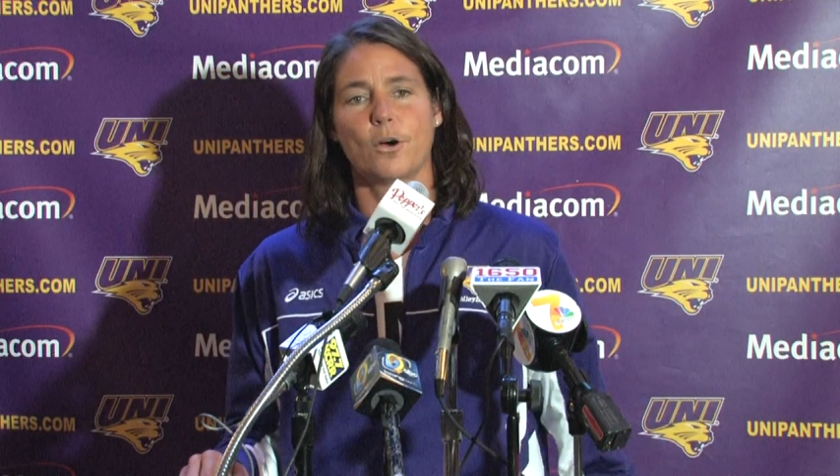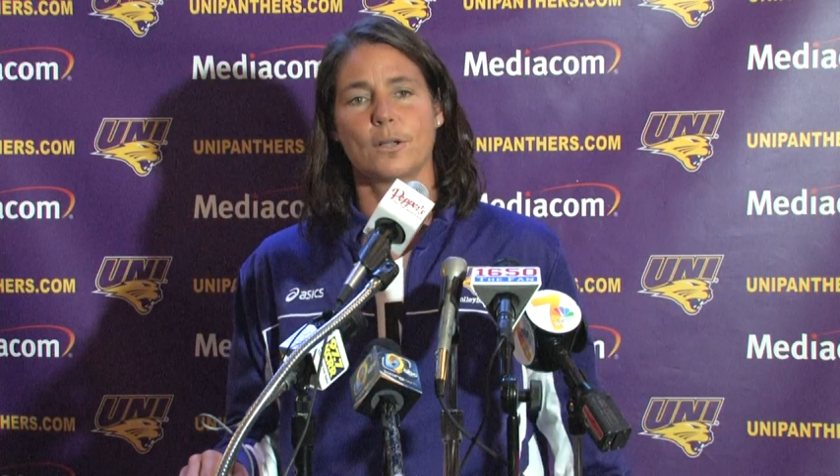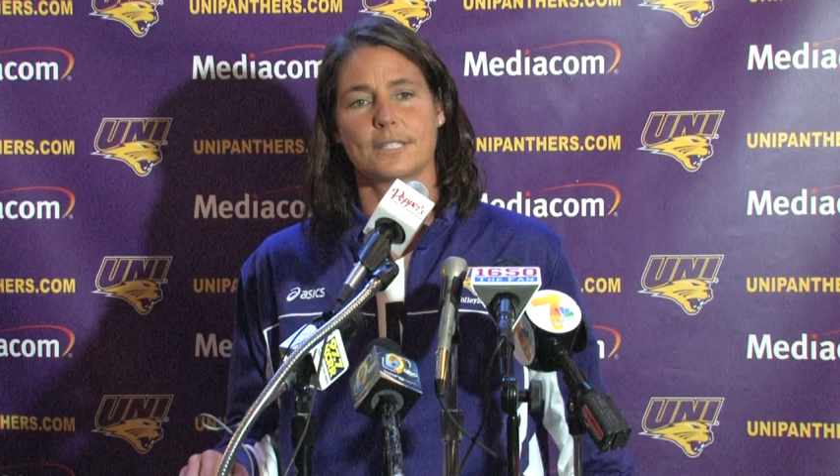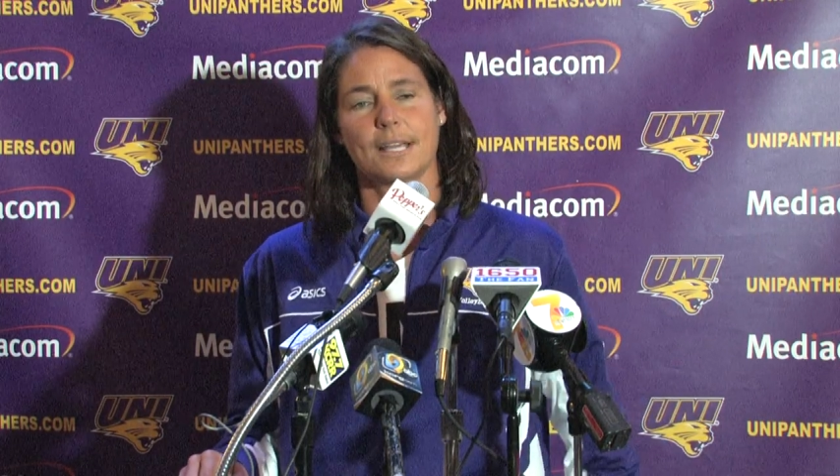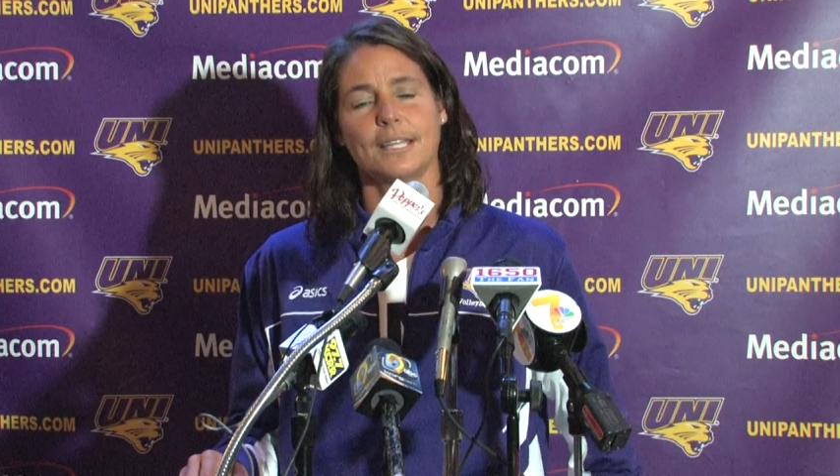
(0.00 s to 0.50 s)

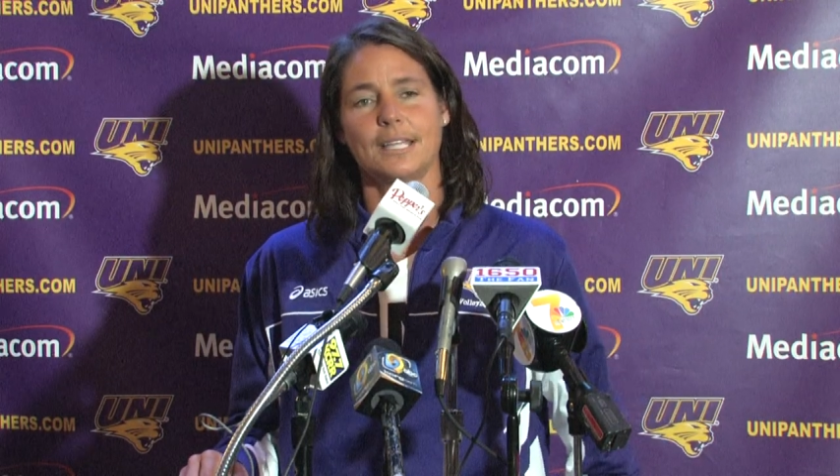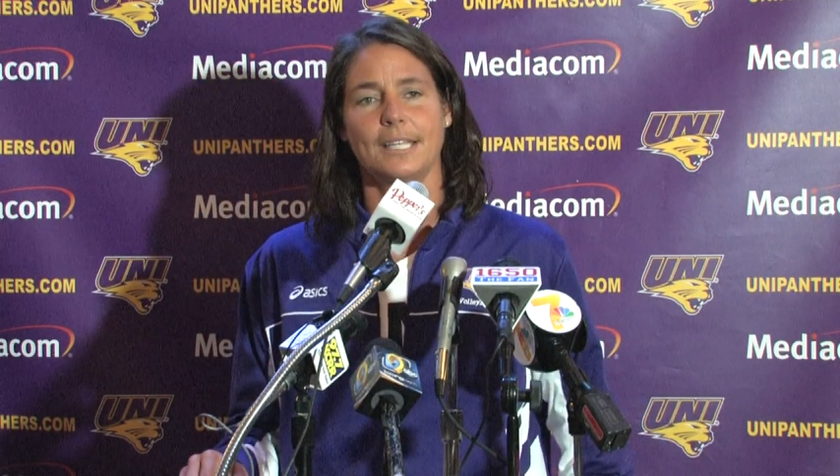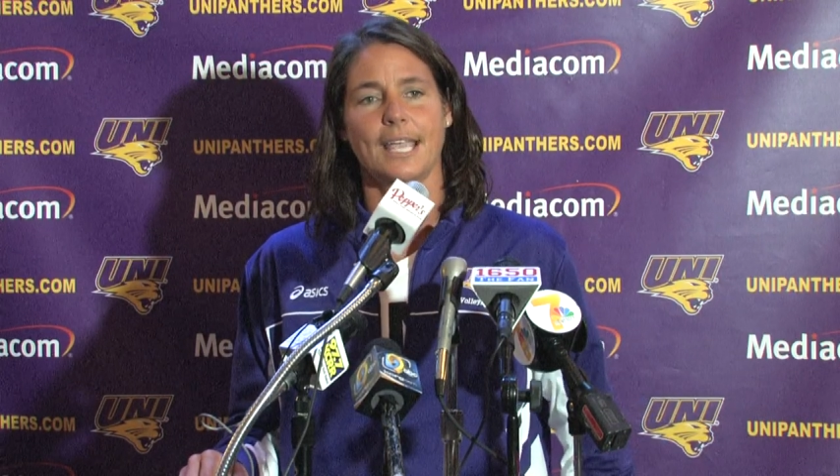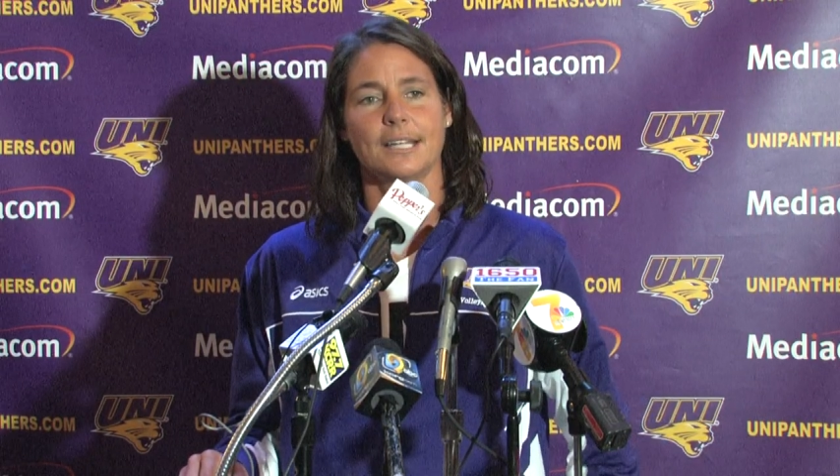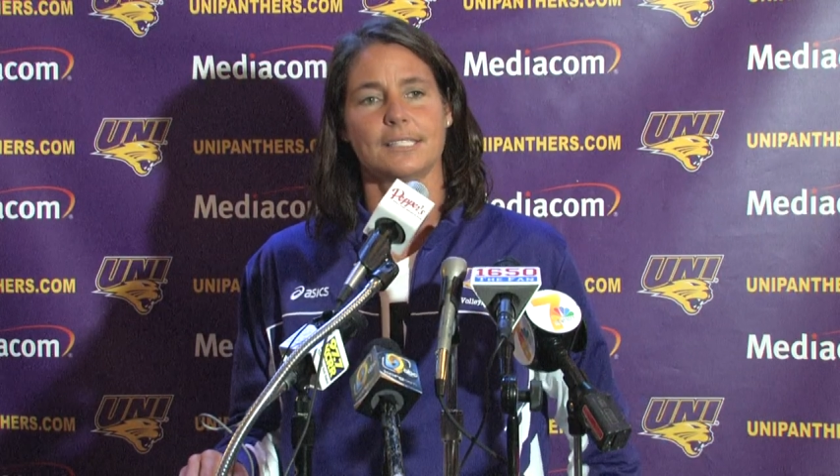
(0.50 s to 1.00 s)
focus on
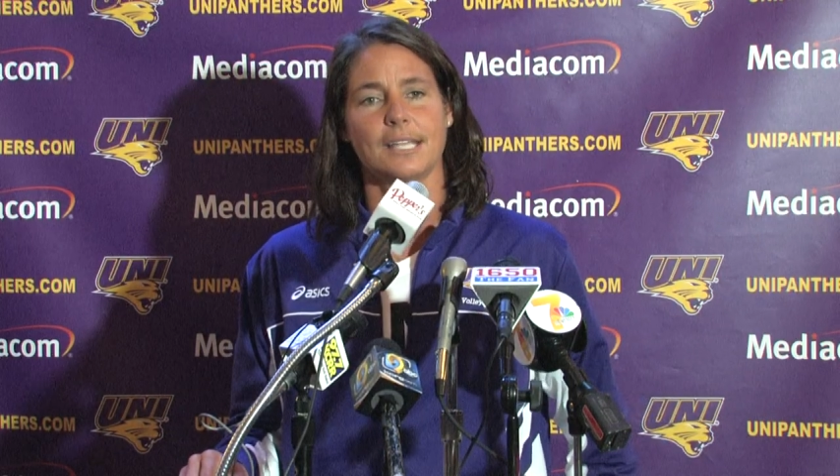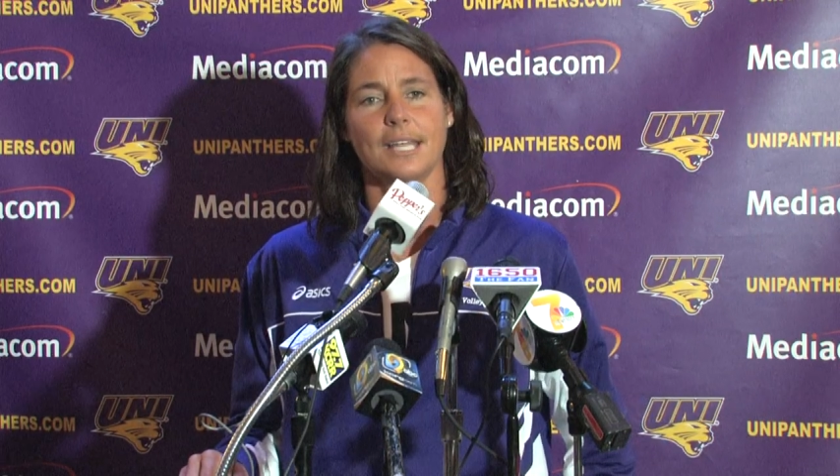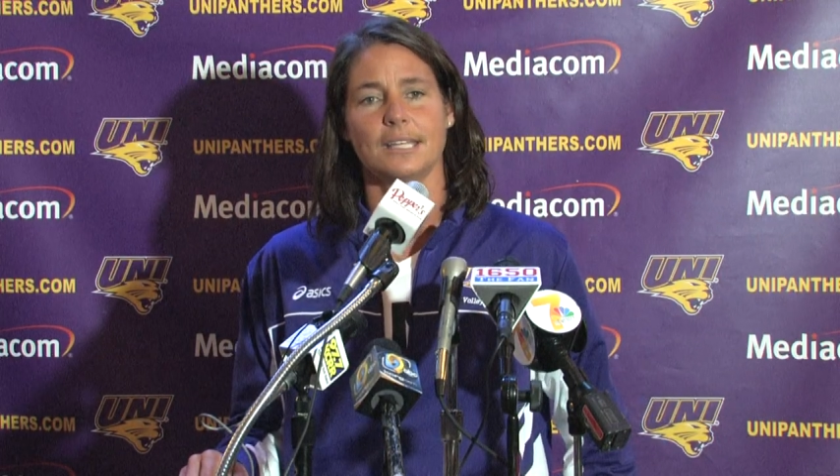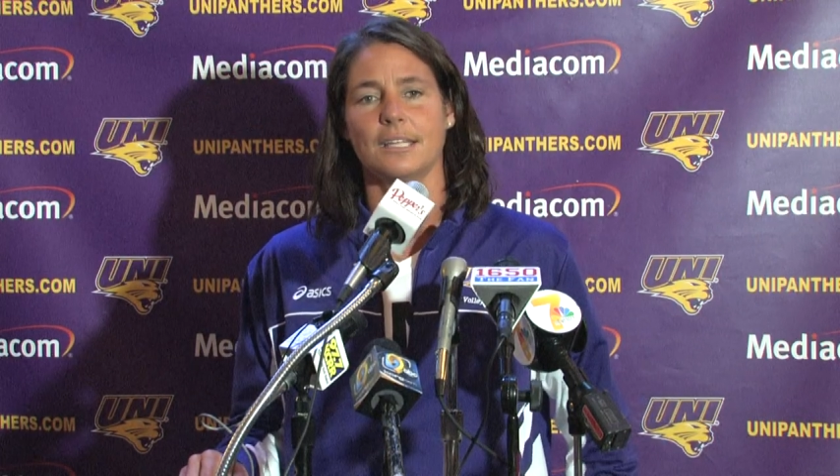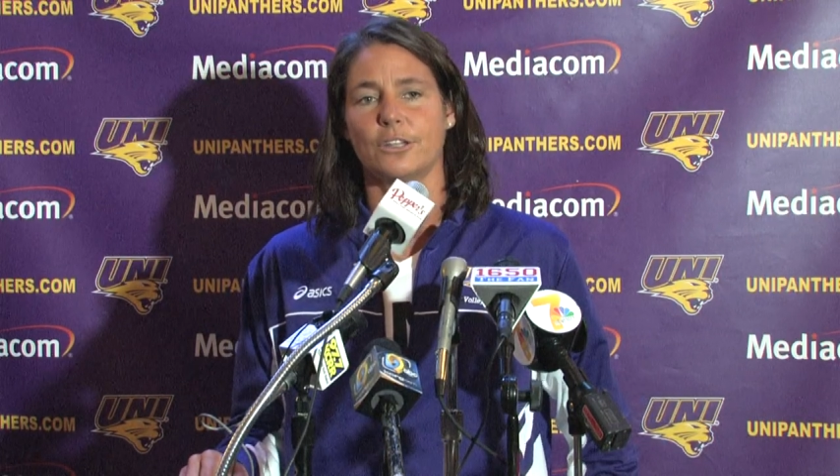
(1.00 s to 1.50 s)
Indiana
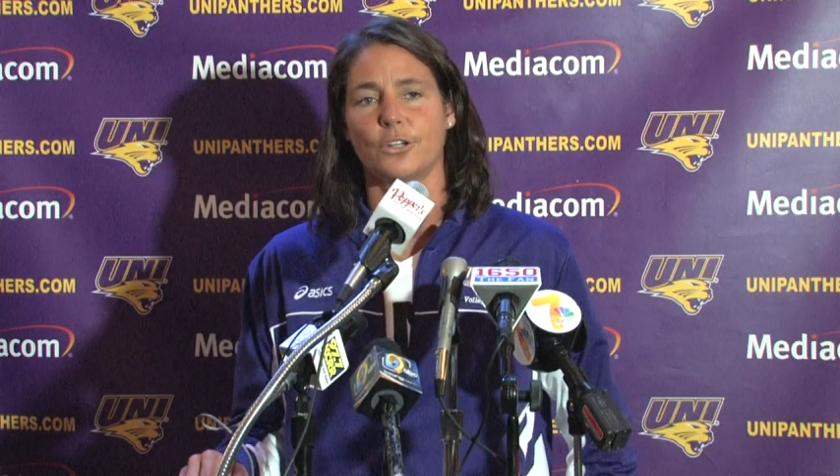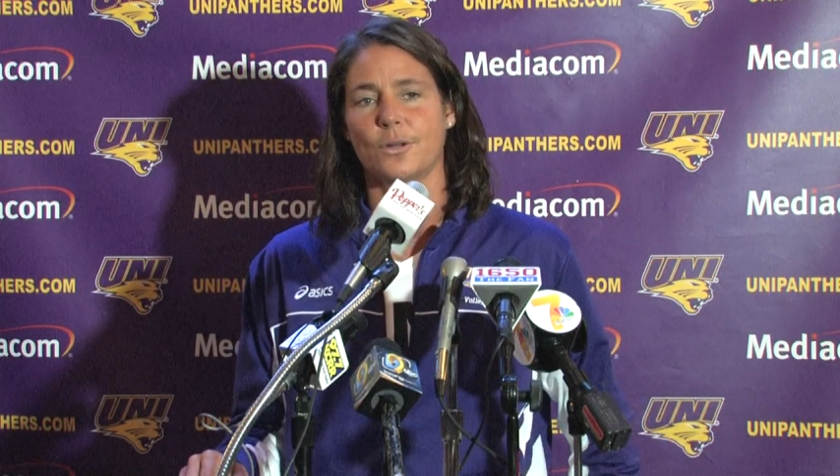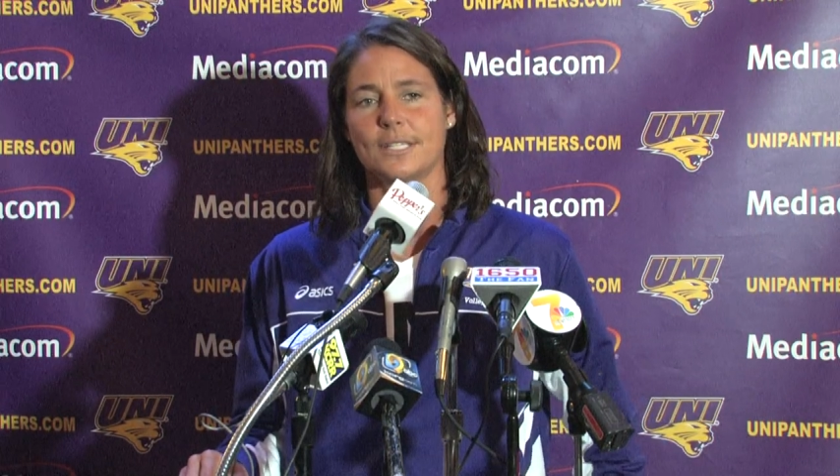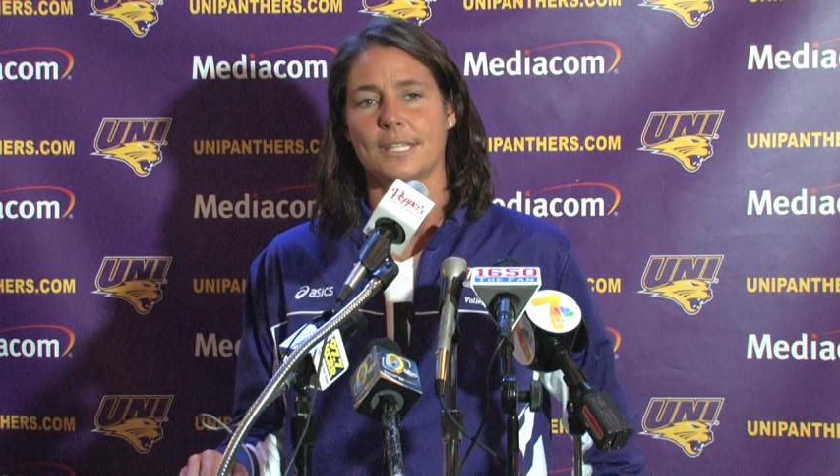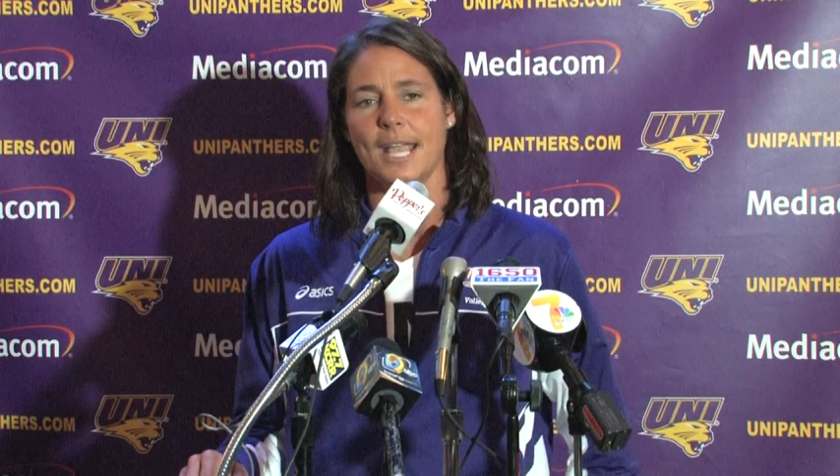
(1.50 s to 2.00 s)
State and
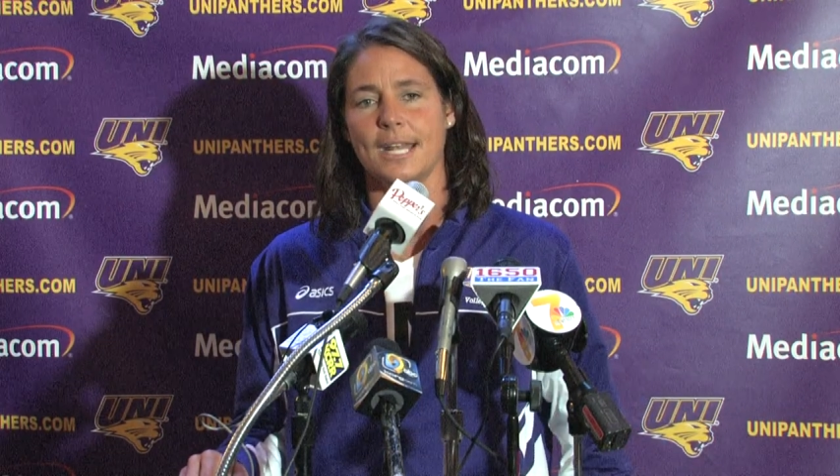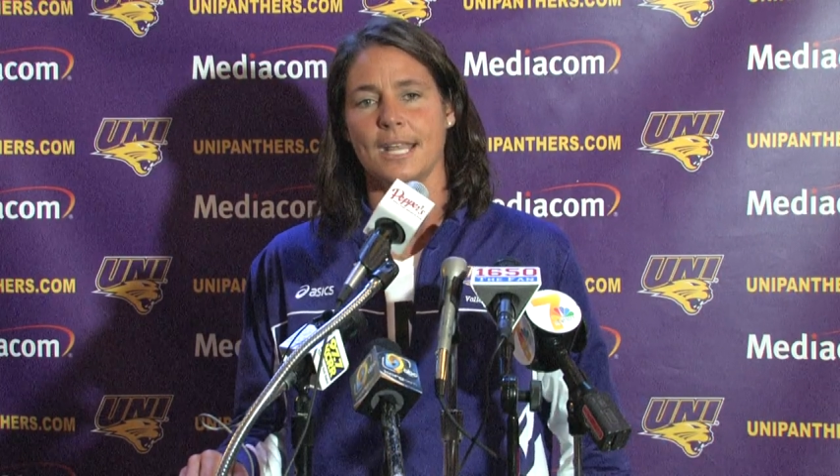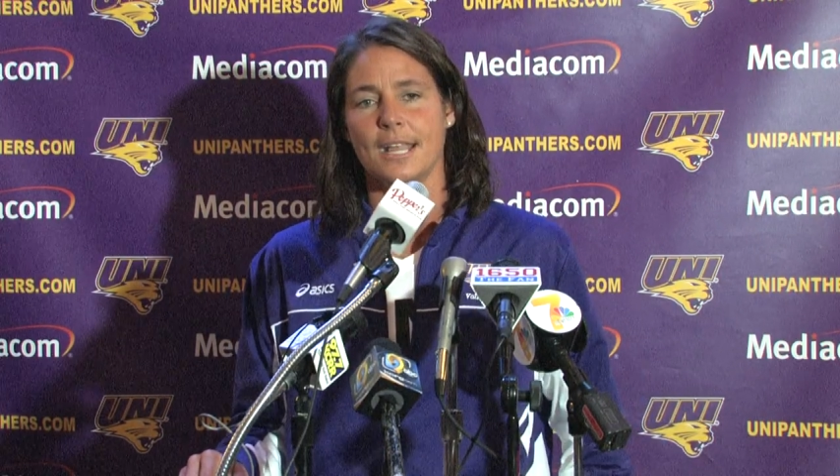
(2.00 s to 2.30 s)
Illinois State.